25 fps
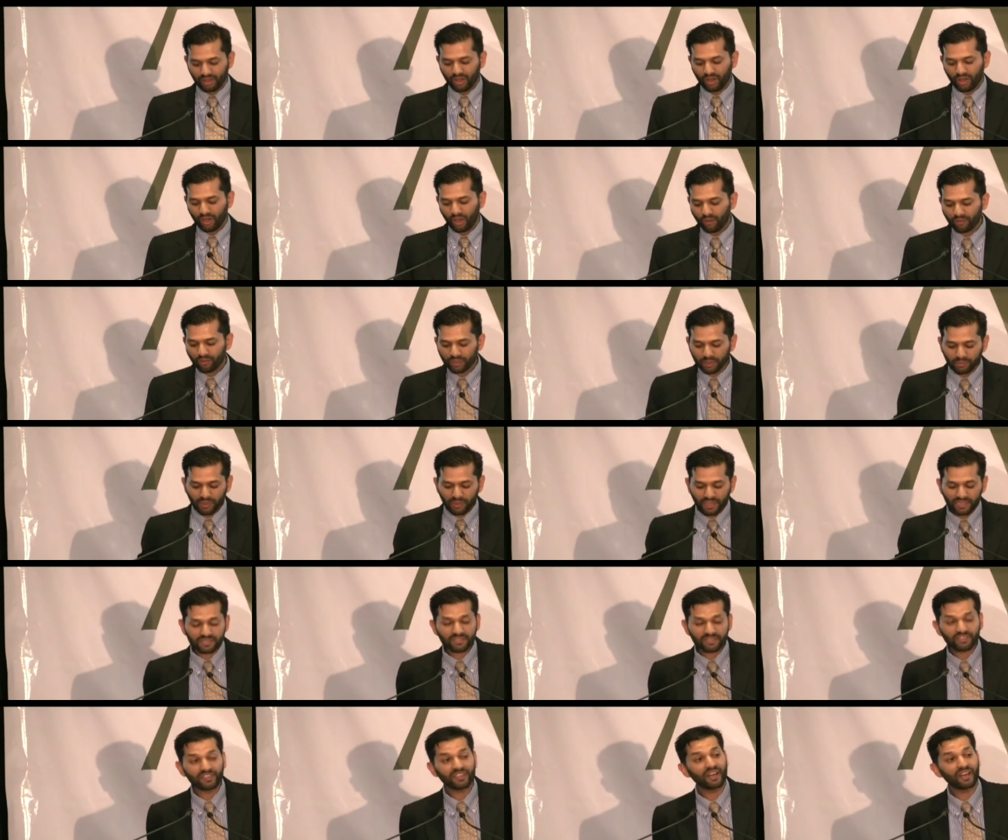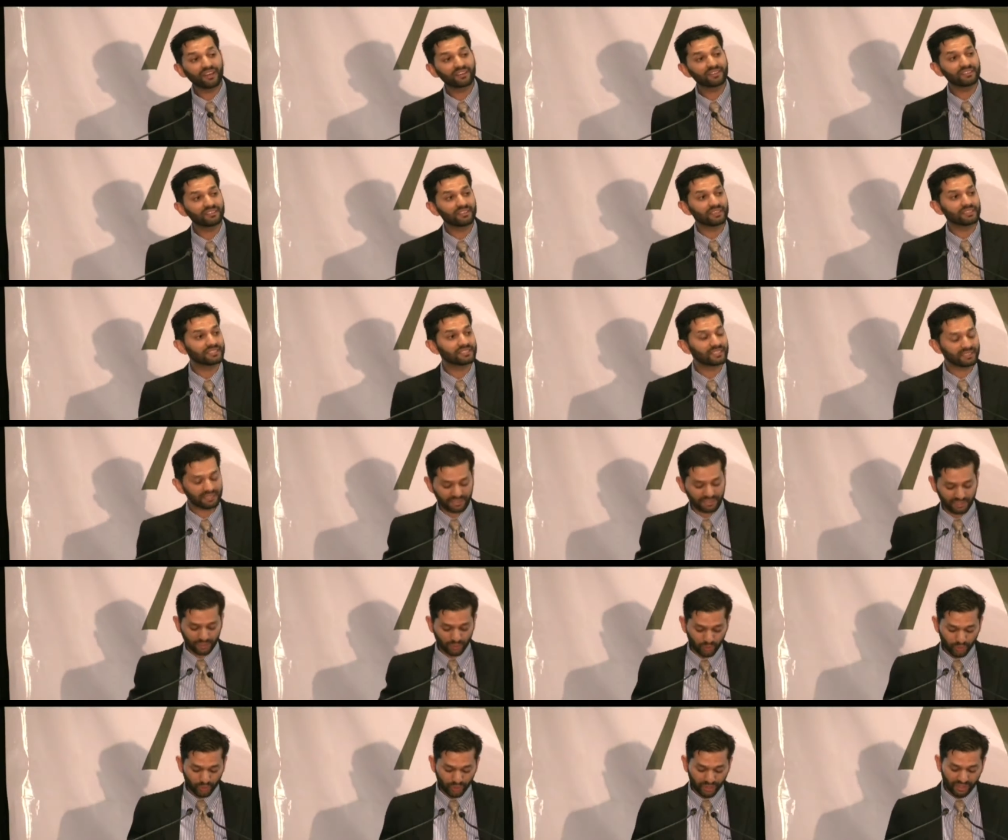Over the past
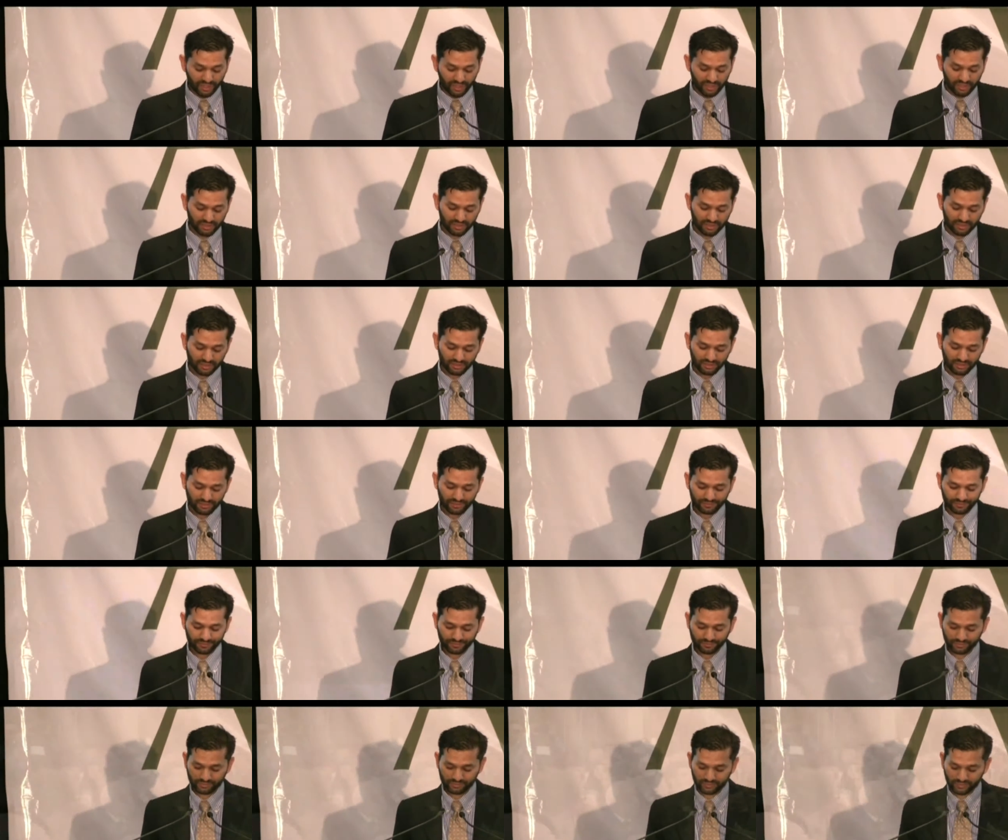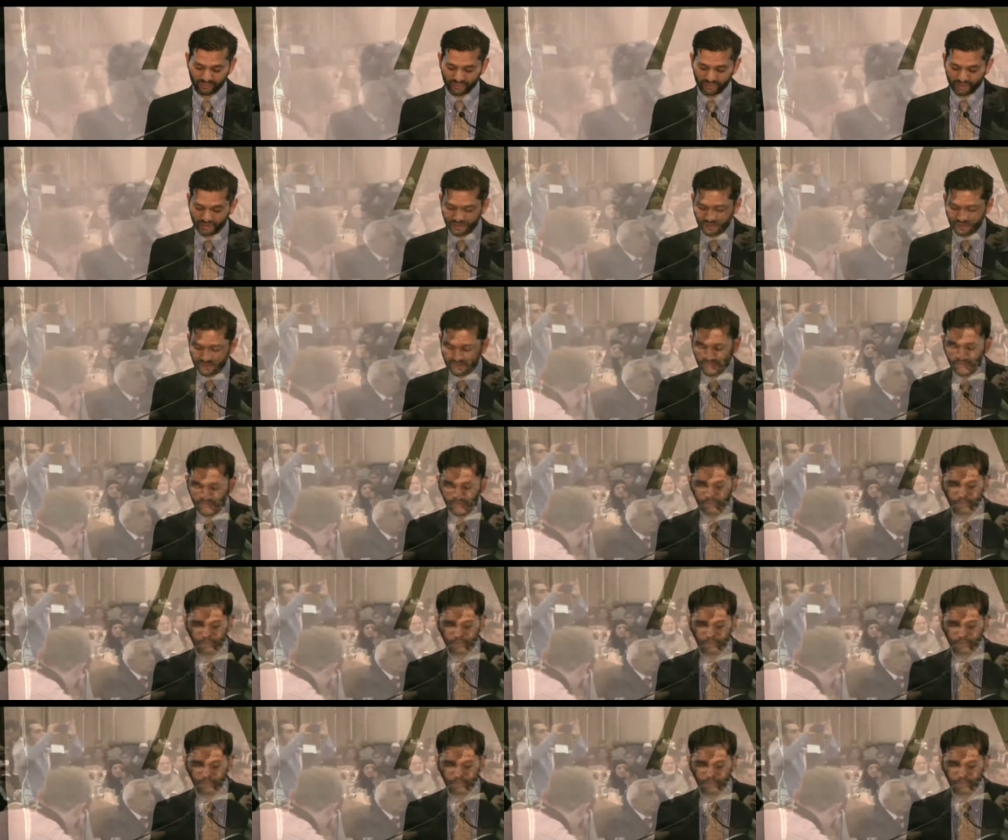362 years, our